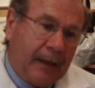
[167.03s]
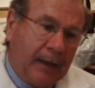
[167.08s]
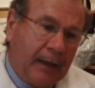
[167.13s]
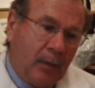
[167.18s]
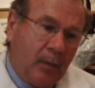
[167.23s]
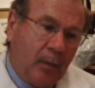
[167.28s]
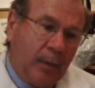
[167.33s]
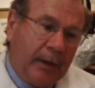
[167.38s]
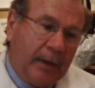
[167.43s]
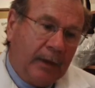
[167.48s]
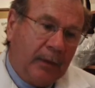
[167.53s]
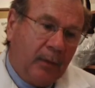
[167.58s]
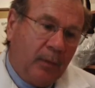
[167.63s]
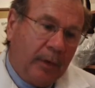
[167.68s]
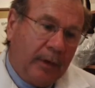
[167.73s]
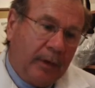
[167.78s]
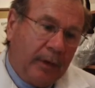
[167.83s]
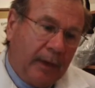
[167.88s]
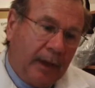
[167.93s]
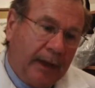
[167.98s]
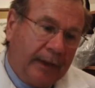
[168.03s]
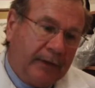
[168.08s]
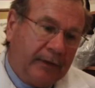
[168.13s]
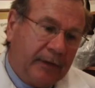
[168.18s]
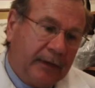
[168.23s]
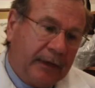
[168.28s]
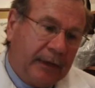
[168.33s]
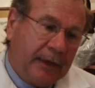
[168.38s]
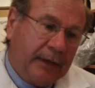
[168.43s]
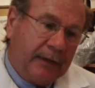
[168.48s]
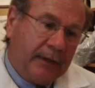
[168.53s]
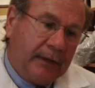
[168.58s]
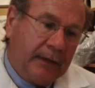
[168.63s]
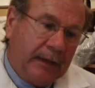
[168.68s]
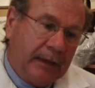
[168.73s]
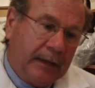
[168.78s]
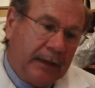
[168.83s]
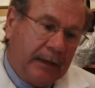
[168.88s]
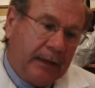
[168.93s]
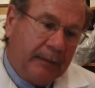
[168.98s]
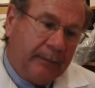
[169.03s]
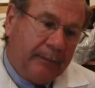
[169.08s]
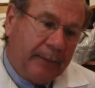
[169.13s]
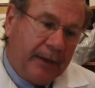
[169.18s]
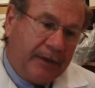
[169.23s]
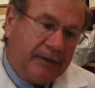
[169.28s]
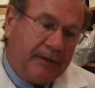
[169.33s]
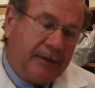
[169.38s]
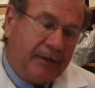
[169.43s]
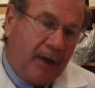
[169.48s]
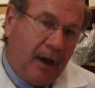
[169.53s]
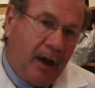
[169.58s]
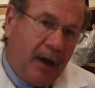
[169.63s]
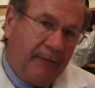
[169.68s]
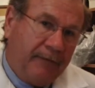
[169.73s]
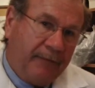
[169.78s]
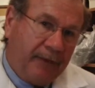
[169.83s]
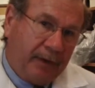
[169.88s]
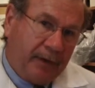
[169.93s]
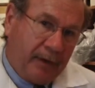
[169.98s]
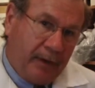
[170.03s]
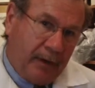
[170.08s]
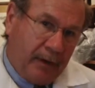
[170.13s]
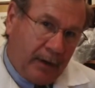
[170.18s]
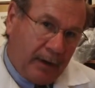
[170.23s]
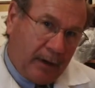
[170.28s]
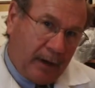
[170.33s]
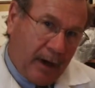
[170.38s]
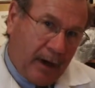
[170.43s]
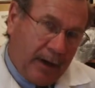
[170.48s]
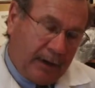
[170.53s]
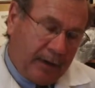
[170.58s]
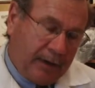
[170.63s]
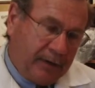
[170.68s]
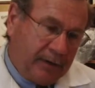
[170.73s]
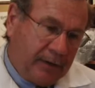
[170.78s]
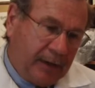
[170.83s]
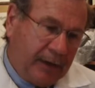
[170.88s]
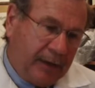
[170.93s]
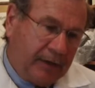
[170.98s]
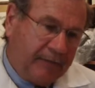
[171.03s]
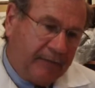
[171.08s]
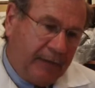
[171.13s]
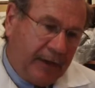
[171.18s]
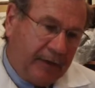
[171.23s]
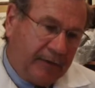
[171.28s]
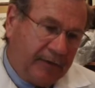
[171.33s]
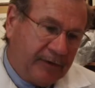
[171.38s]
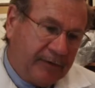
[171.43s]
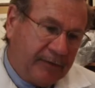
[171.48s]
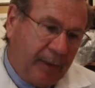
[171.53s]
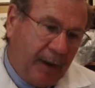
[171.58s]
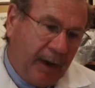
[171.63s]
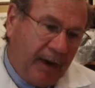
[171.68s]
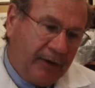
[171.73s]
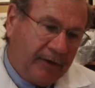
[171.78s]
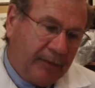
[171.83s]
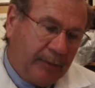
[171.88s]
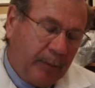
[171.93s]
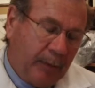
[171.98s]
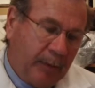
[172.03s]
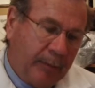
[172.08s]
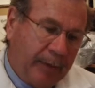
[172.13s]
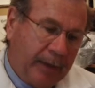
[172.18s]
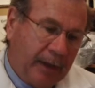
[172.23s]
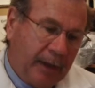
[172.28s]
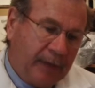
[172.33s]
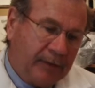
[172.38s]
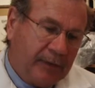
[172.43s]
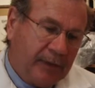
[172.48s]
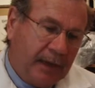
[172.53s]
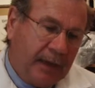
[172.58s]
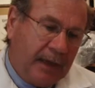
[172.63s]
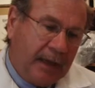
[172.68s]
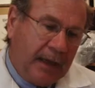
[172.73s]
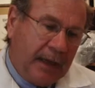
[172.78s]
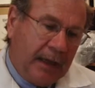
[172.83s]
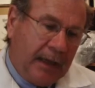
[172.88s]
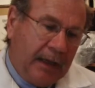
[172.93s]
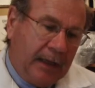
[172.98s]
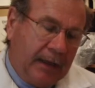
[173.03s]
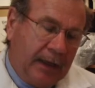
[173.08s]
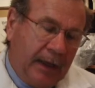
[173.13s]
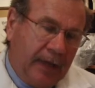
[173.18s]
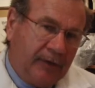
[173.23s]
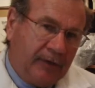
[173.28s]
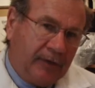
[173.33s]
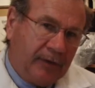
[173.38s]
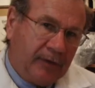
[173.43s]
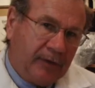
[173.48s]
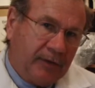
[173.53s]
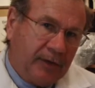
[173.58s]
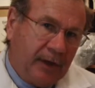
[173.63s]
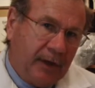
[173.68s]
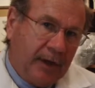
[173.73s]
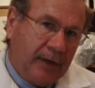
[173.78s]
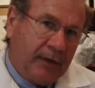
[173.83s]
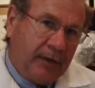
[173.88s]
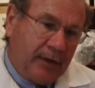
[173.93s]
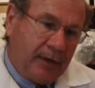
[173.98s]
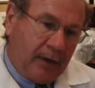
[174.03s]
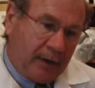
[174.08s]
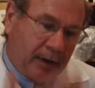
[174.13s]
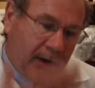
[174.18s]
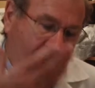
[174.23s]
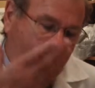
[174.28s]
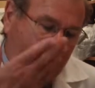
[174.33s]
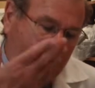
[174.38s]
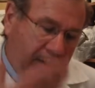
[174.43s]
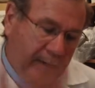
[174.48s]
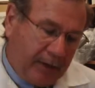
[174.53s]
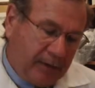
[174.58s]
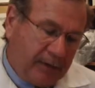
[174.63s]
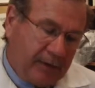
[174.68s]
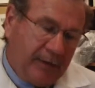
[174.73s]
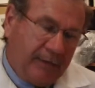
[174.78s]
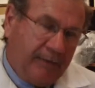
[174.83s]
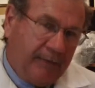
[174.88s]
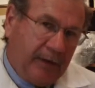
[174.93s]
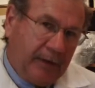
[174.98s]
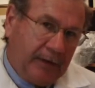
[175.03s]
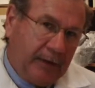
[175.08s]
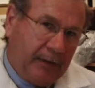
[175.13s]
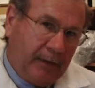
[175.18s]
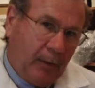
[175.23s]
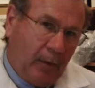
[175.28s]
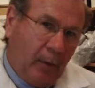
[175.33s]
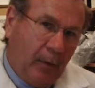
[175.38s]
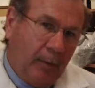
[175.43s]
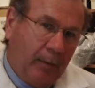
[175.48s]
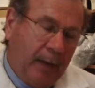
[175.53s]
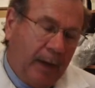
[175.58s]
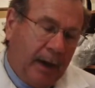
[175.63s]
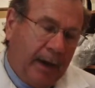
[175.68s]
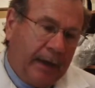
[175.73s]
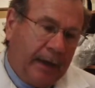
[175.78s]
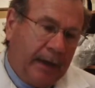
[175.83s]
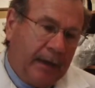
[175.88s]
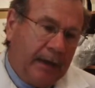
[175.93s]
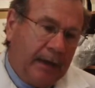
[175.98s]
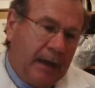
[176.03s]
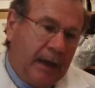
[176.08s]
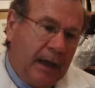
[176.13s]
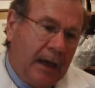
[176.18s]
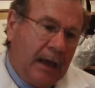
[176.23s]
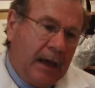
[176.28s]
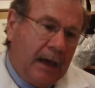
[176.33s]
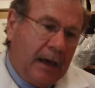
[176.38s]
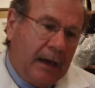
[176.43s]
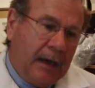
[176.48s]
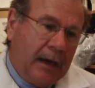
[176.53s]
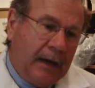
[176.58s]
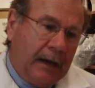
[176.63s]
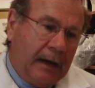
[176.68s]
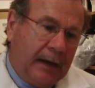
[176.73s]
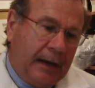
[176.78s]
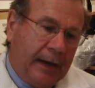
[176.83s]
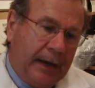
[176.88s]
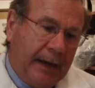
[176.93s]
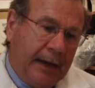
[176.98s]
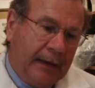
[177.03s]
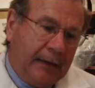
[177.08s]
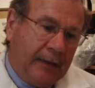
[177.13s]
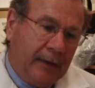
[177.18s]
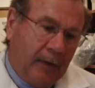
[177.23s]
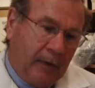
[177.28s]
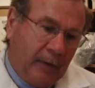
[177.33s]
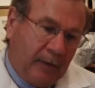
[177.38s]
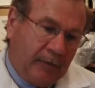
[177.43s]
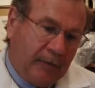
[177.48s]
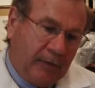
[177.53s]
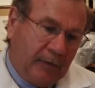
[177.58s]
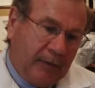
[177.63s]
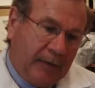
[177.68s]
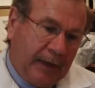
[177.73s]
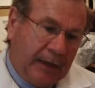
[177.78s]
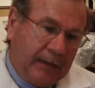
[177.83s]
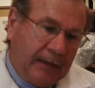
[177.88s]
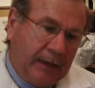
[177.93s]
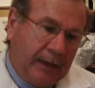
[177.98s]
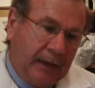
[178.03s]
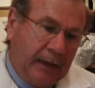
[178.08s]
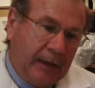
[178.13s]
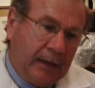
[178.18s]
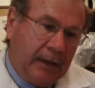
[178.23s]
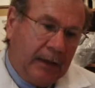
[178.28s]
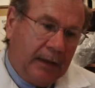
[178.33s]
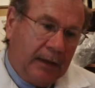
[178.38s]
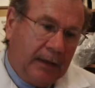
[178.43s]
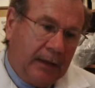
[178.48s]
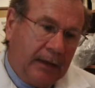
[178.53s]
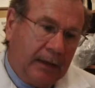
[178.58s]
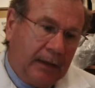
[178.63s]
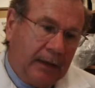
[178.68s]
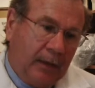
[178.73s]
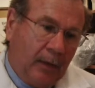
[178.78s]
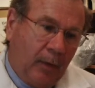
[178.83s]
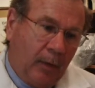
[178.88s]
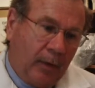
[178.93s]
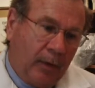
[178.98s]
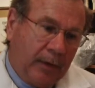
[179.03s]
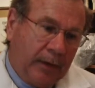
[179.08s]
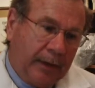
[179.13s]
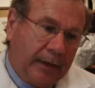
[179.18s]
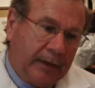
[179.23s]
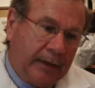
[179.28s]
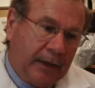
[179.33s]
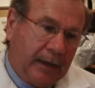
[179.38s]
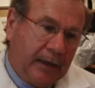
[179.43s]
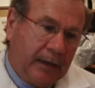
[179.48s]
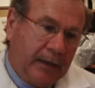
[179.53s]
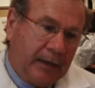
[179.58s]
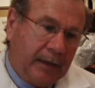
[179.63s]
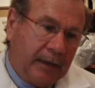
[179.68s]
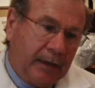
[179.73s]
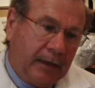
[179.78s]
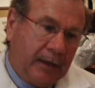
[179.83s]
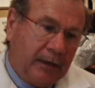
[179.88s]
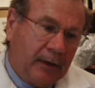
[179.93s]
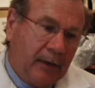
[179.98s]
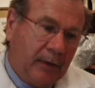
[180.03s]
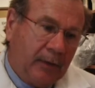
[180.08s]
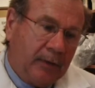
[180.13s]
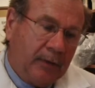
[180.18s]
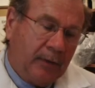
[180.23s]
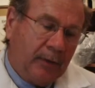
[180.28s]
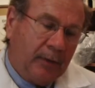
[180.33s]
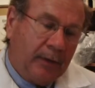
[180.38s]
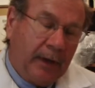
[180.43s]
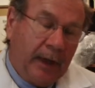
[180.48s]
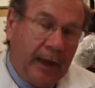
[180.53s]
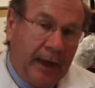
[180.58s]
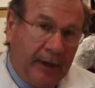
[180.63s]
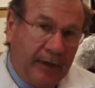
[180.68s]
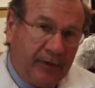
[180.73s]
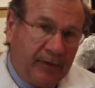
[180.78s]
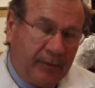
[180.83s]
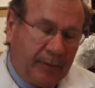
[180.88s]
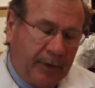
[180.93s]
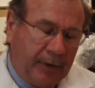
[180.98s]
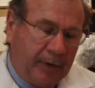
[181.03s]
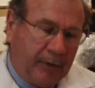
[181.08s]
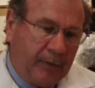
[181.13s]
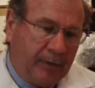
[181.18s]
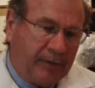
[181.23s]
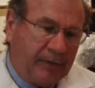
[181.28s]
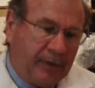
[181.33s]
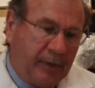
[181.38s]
we'd like to get the patient off their narcotic as fast as possible, because in essence the narcotic is affecting the whole body, and also that orally they could go to an aspirin or